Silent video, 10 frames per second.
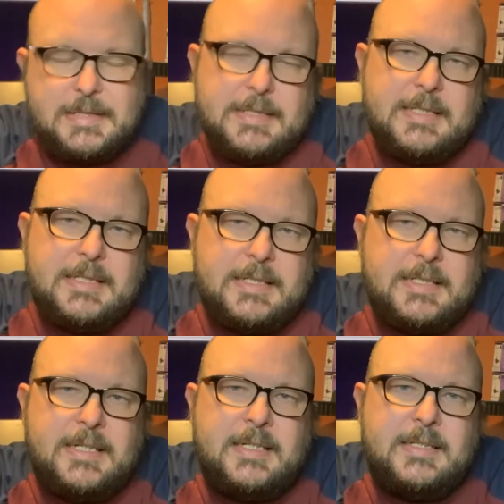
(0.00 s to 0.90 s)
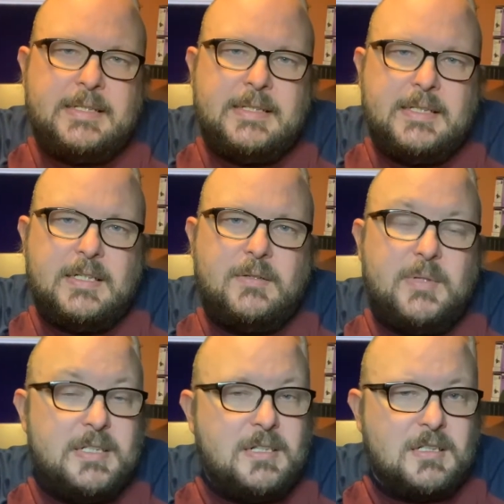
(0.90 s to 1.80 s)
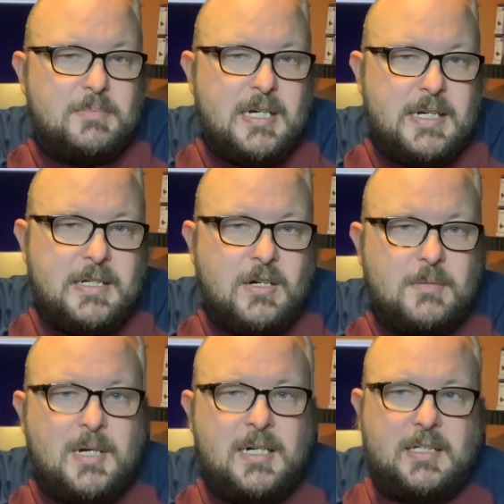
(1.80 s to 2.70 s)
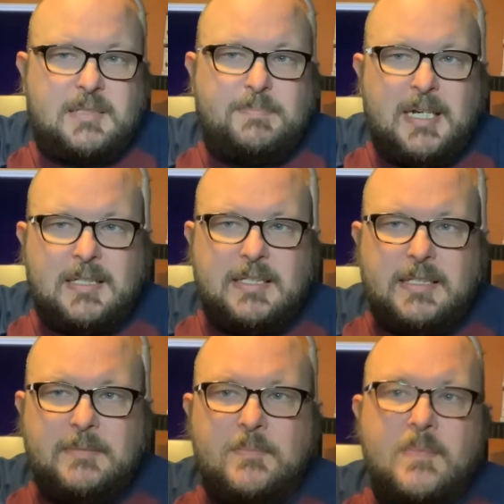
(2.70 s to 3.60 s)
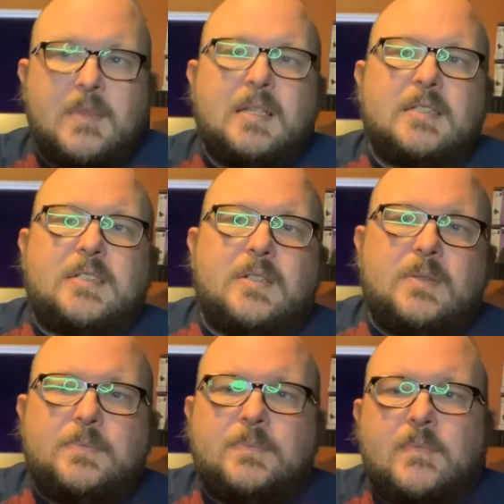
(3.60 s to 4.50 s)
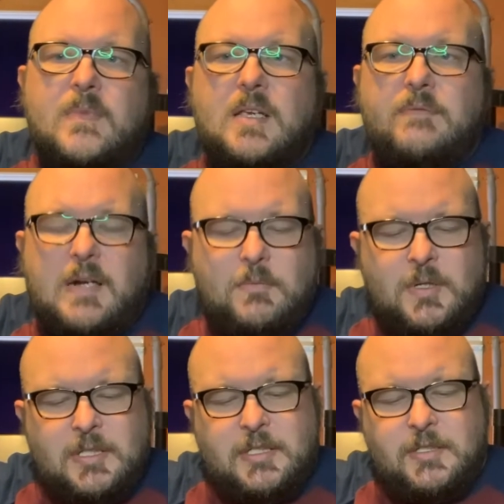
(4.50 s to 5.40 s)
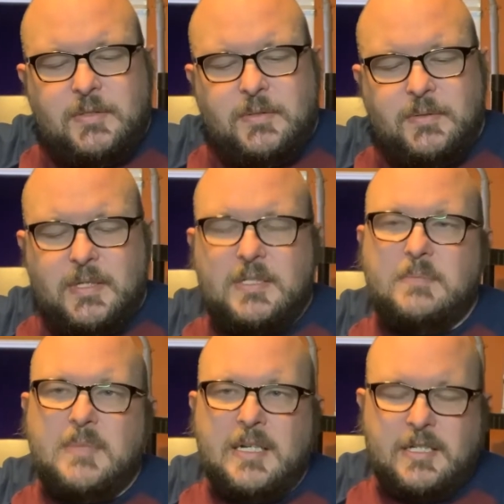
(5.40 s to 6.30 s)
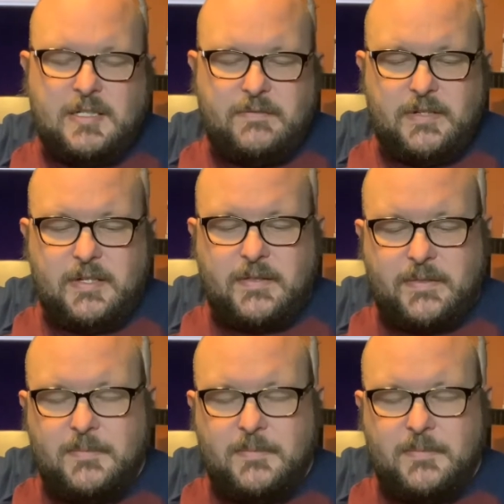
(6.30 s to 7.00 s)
again, we had talked about enharmonic spelling, so if I wanted to do a diminished fifth,